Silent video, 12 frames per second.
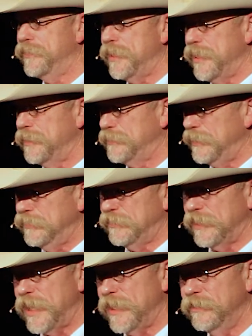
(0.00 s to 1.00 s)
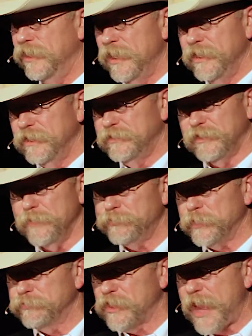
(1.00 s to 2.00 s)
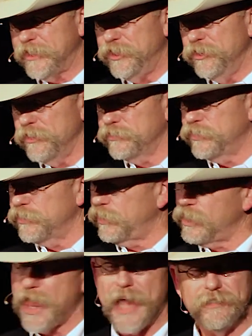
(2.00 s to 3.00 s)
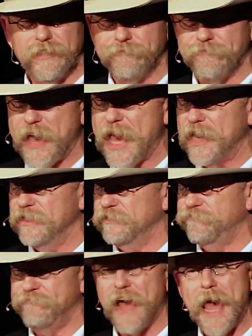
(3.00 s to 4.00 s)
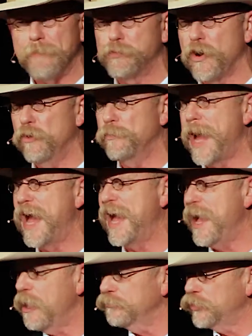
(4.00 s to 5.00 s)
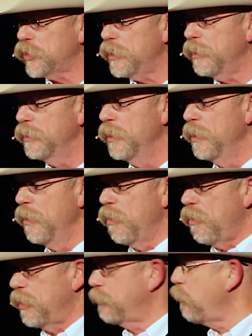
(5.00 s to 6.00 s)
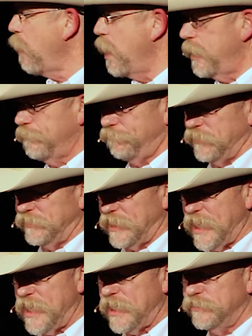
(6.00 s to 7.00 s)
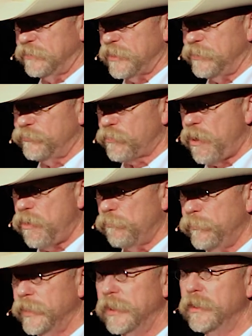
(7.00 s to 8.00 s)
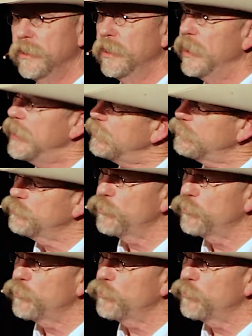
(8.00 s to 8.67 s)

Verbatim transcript: this, he said. Symptoms like yours are classified as fibromyalgia or chronic fatigue syndrome. It's